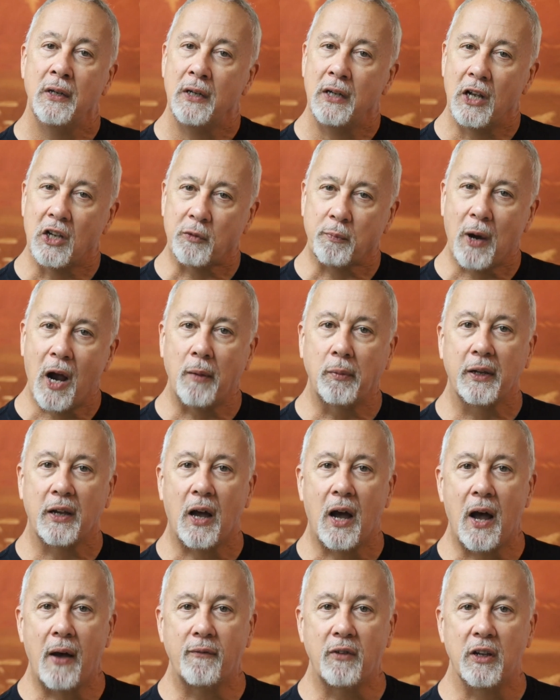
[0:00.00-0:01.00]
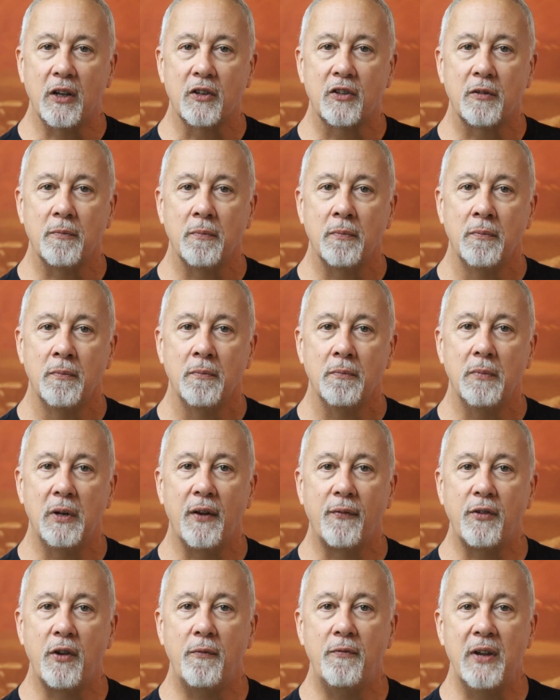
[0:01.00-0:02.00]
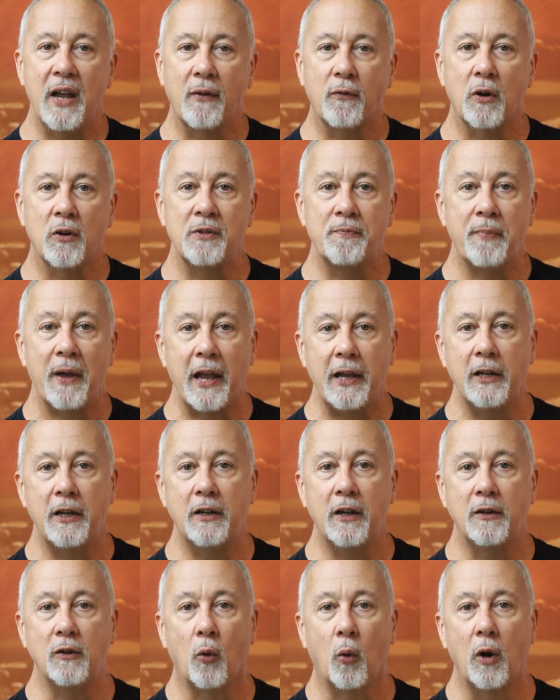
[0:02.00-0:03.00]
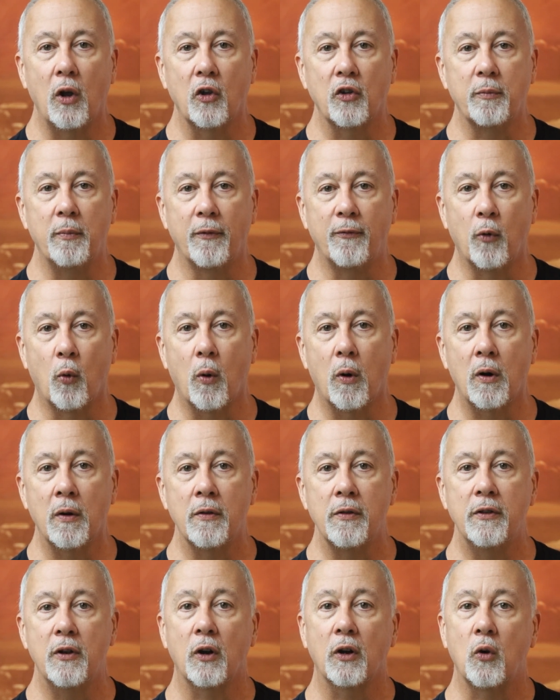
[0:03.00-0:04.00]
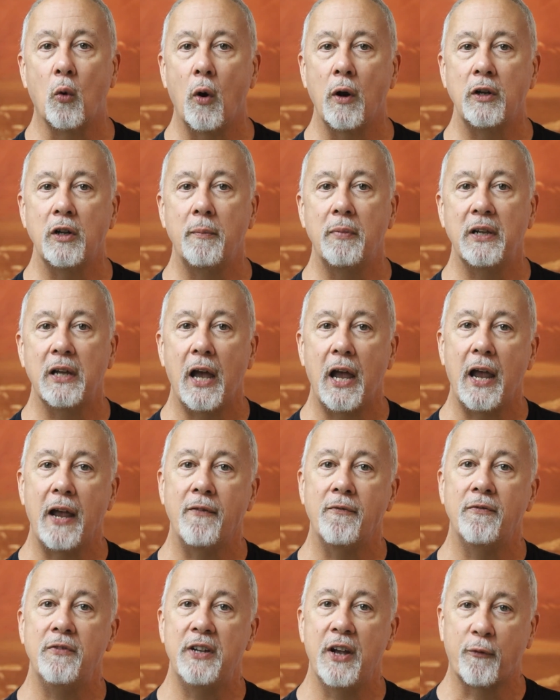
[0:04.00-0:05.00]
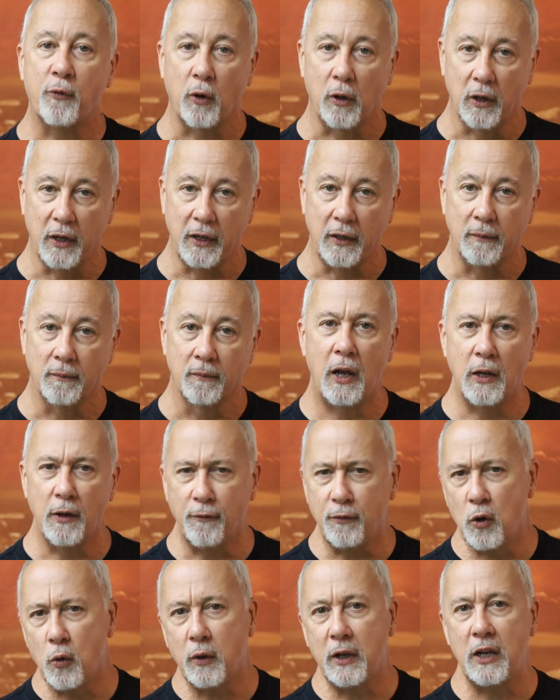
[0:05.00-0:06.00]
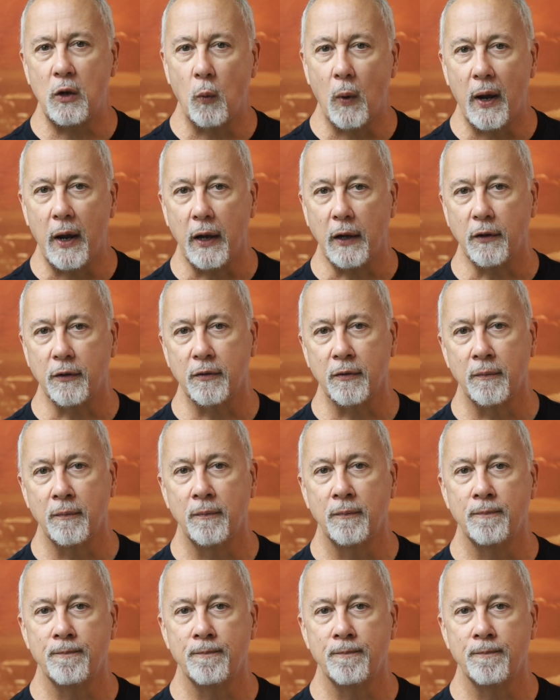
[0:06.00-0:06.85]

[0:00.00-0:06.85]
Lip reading: It's probably obvious, but if you've never painted in oils before, they're going to behave differently in a few key ways.